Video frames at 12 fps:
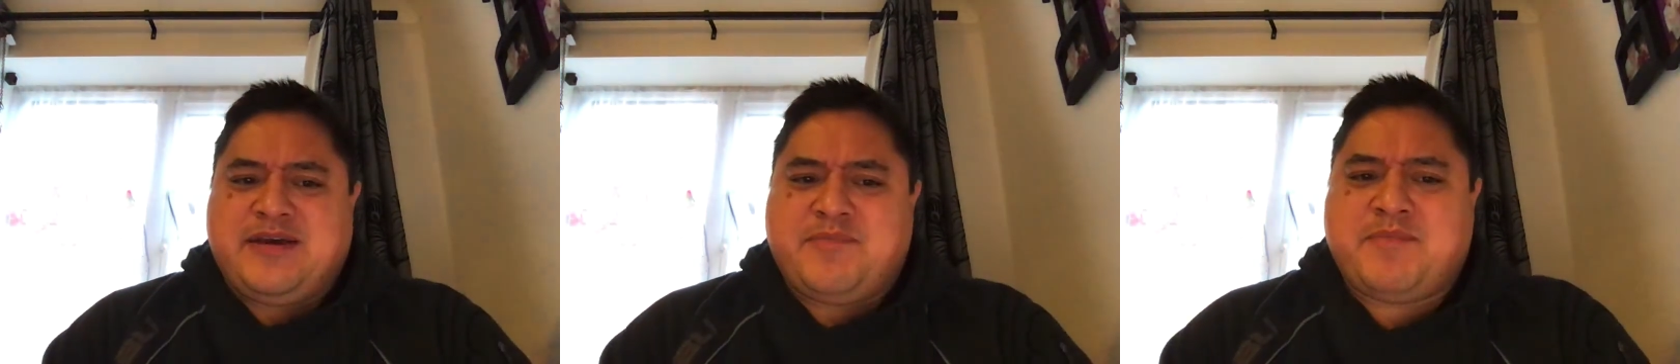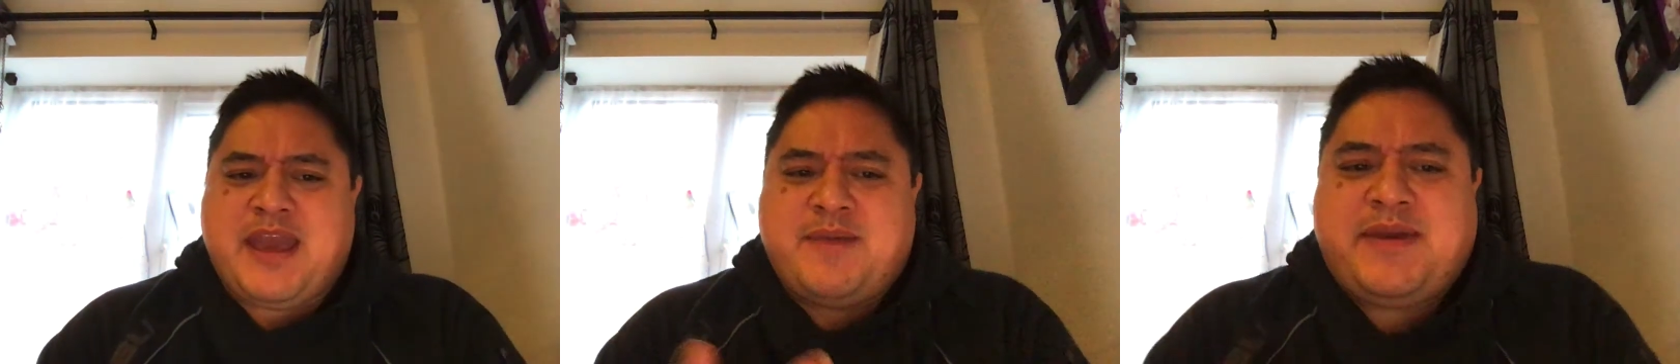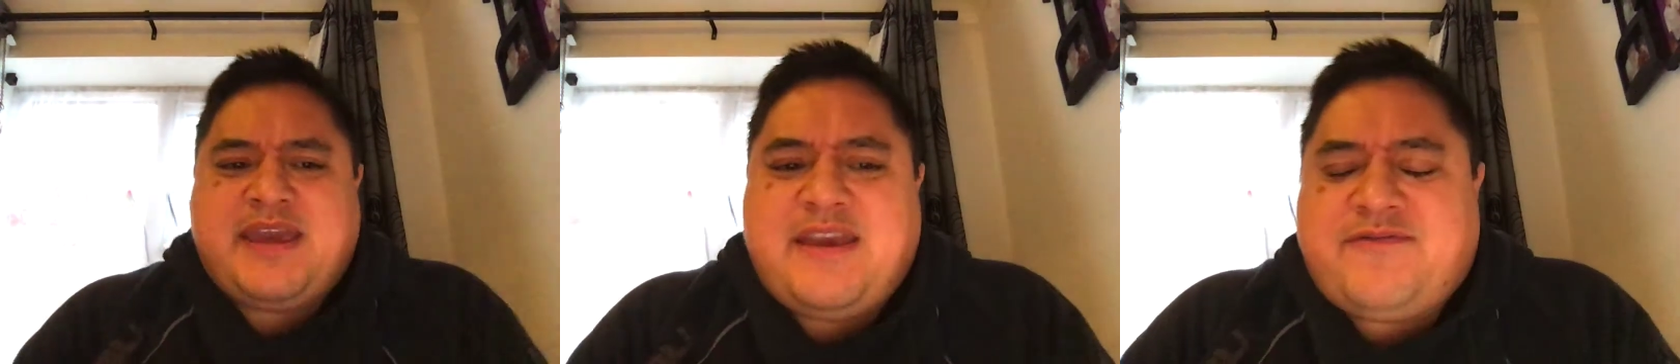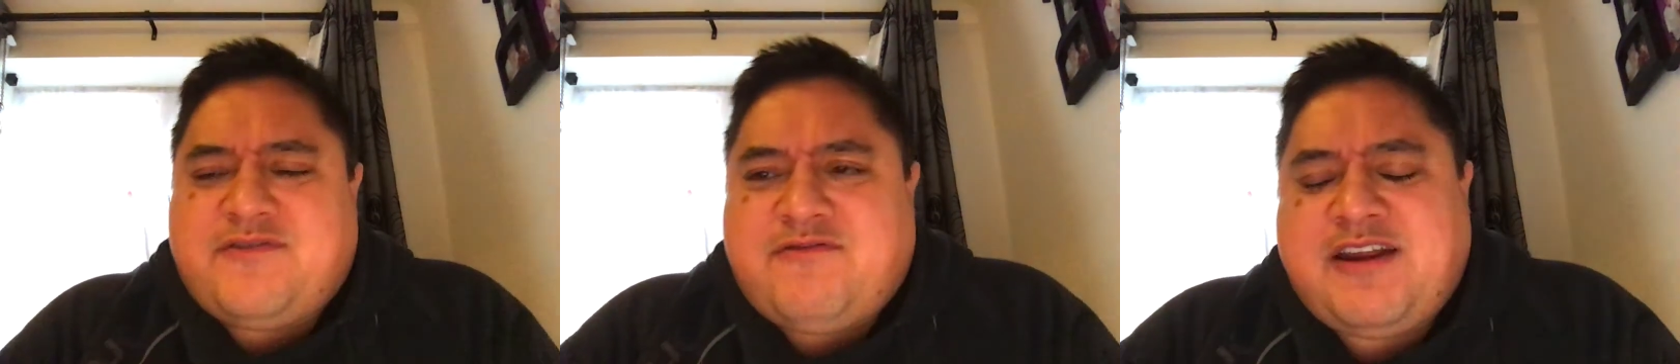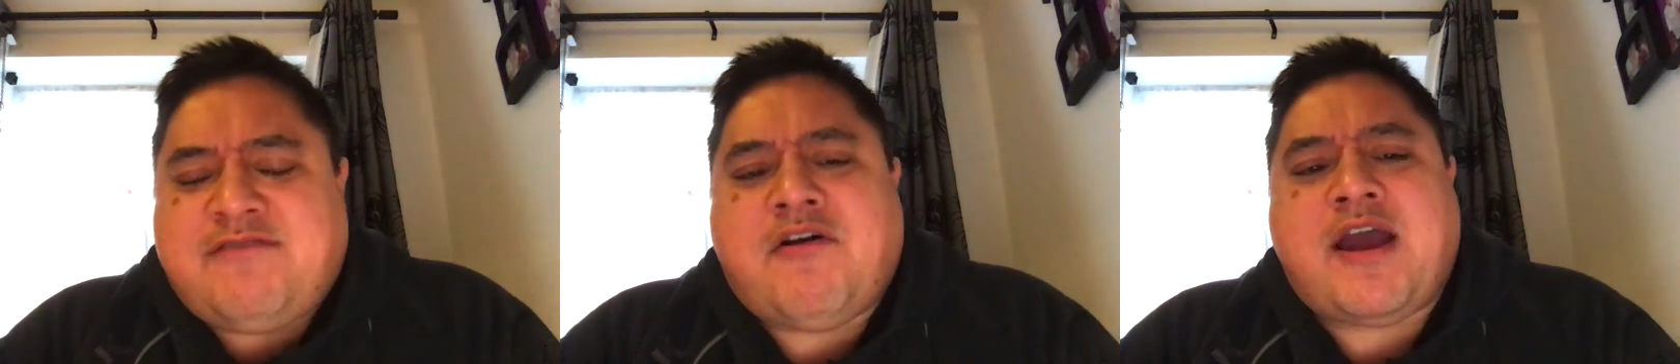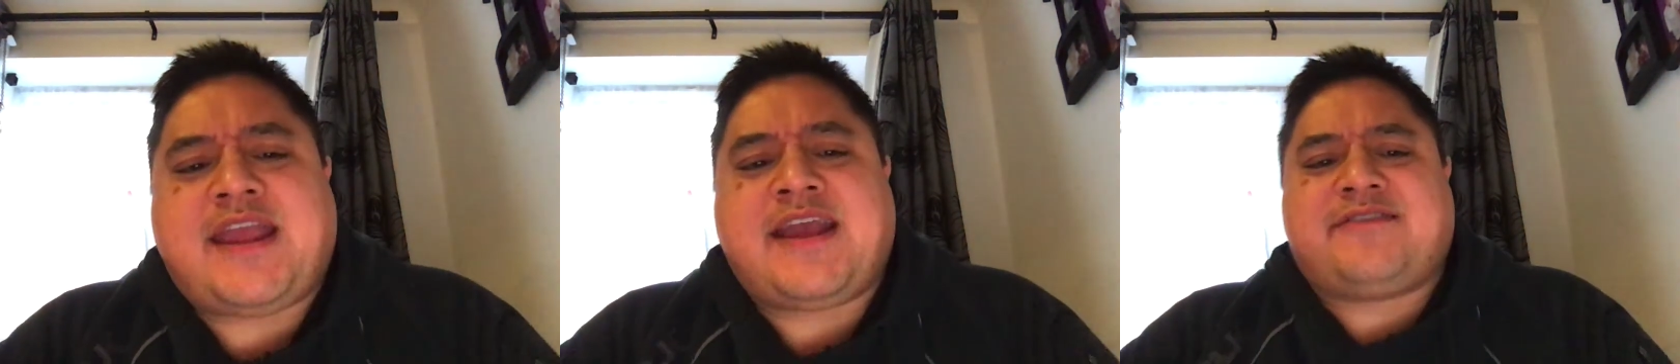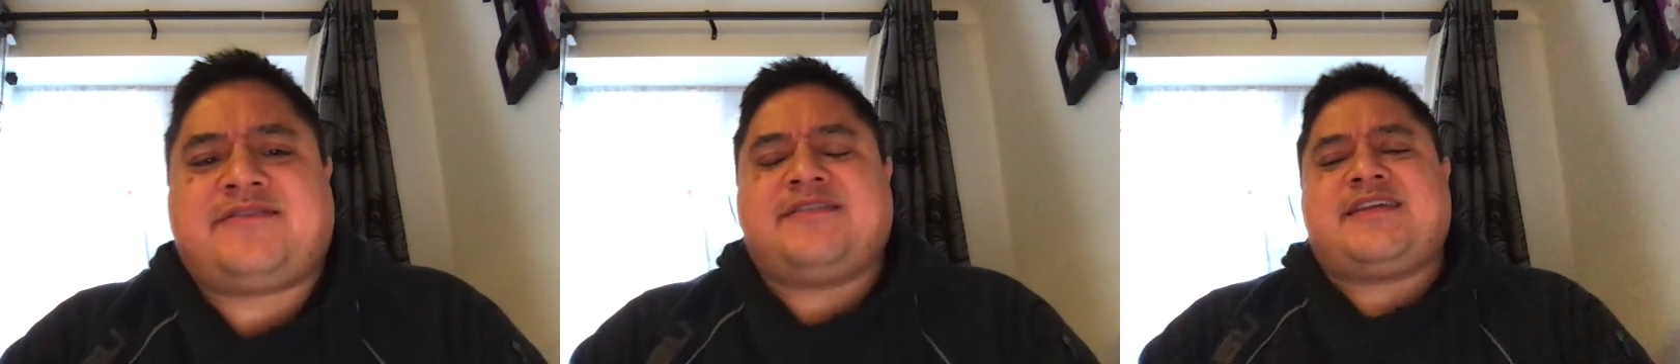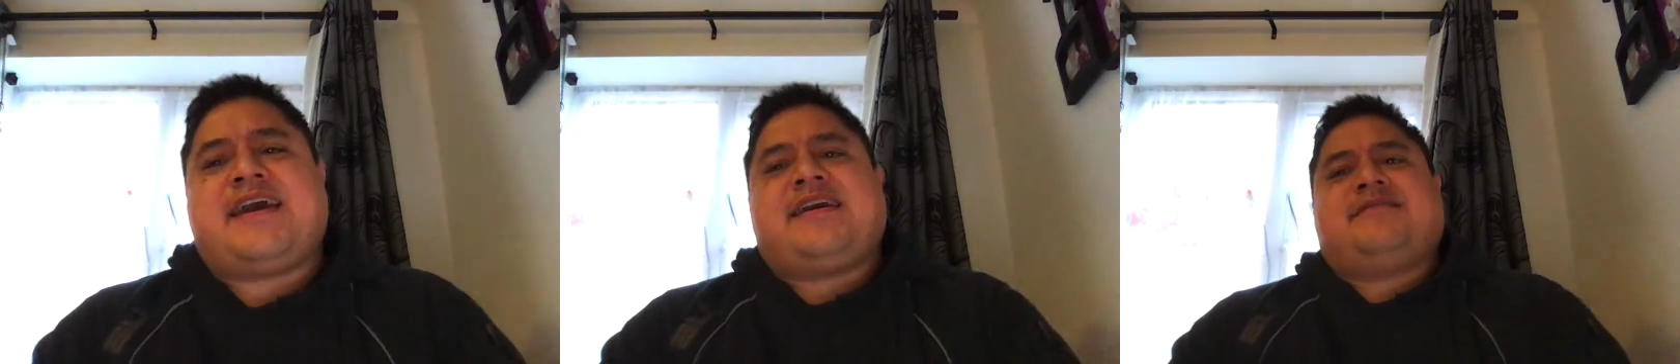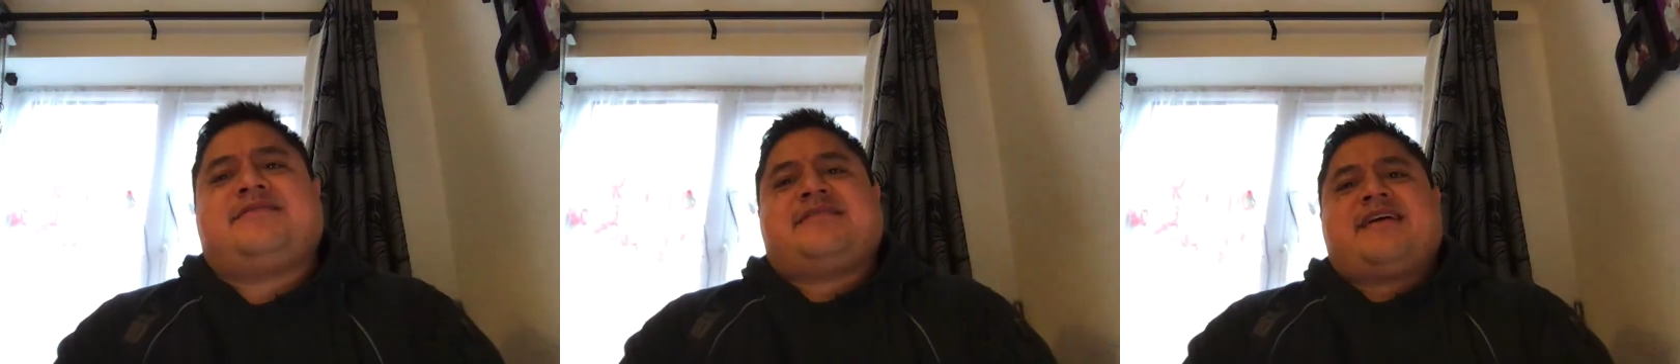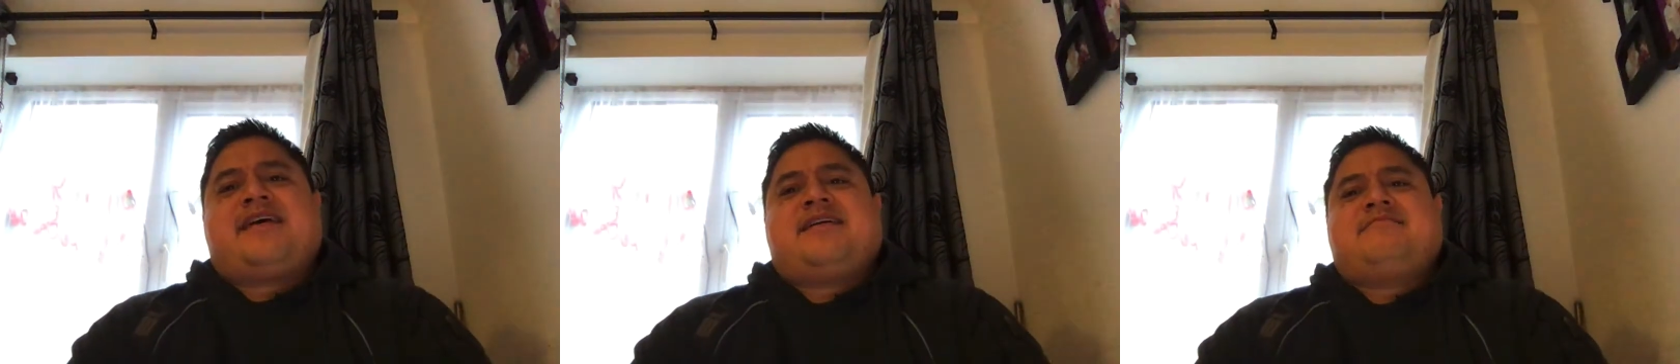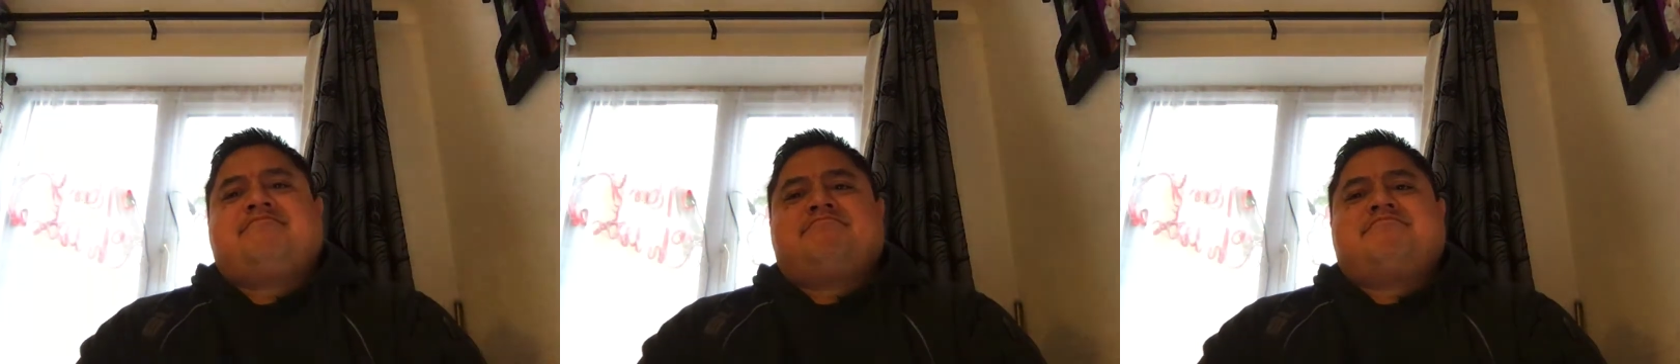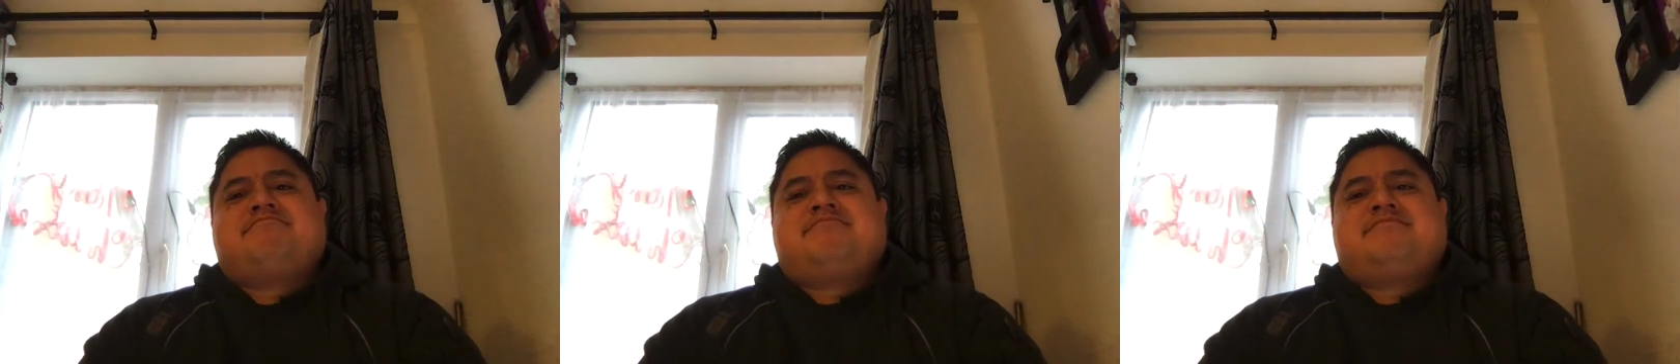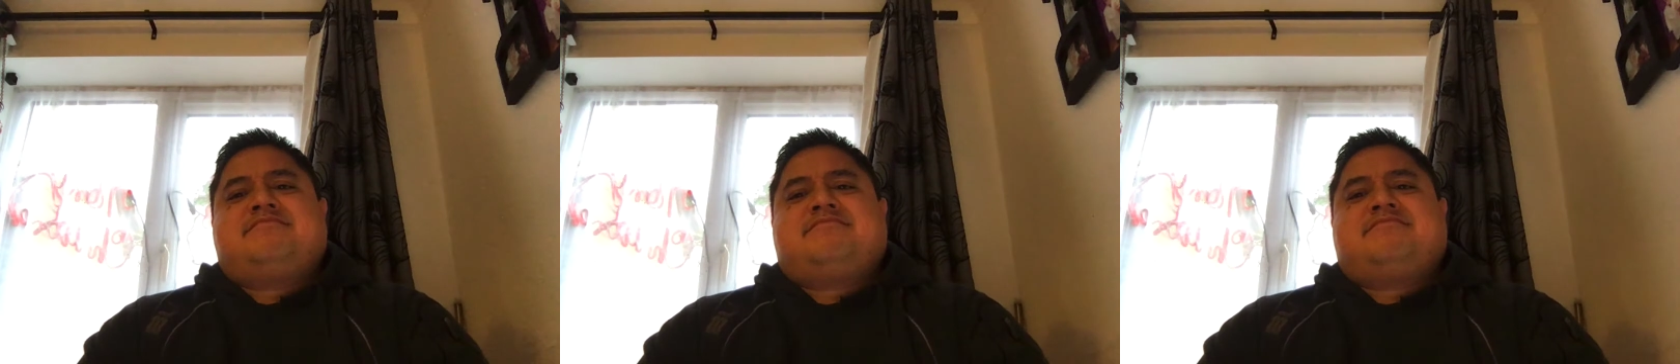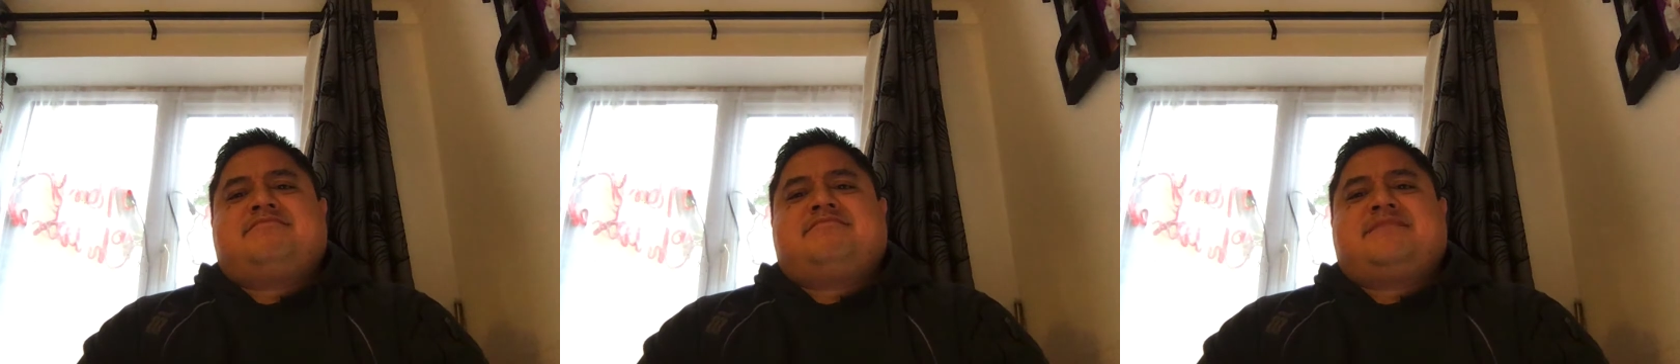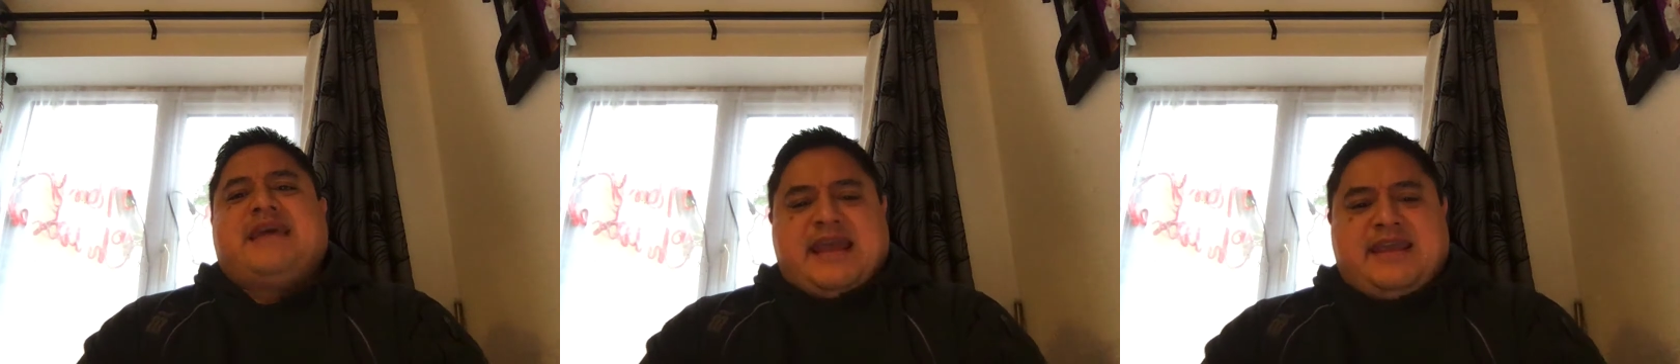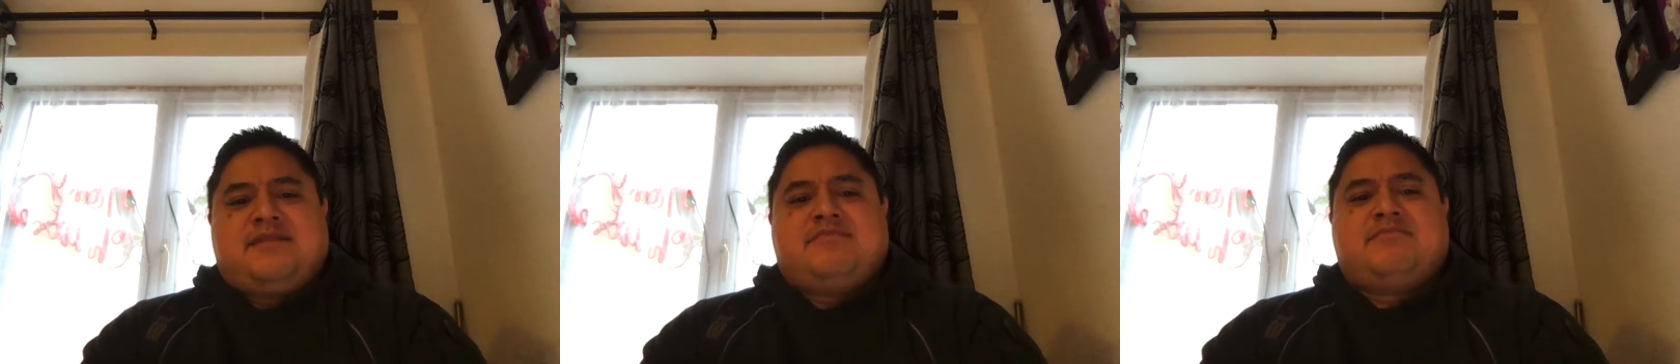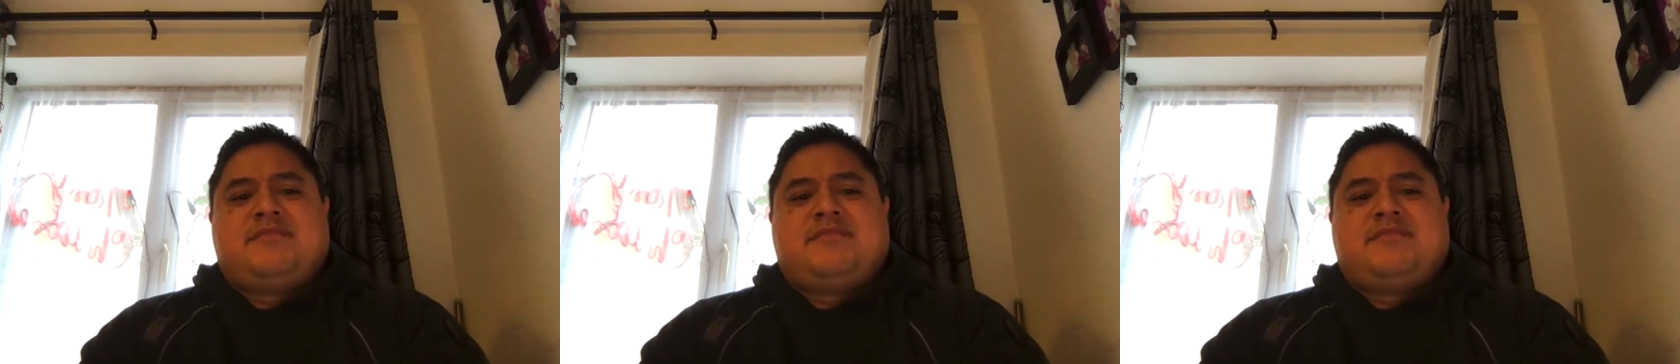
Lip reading: Maybe even rewrite yesterday today day.